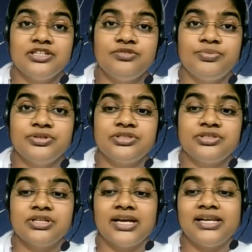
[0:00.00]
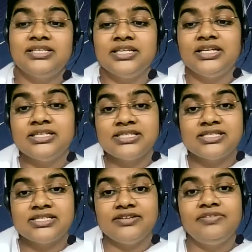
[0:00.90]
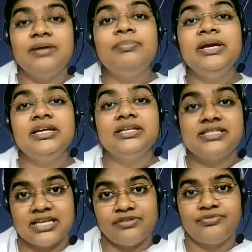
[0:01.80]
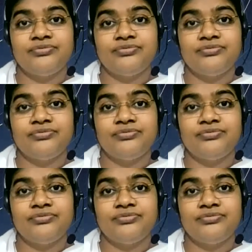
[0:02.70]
personality is developing itself,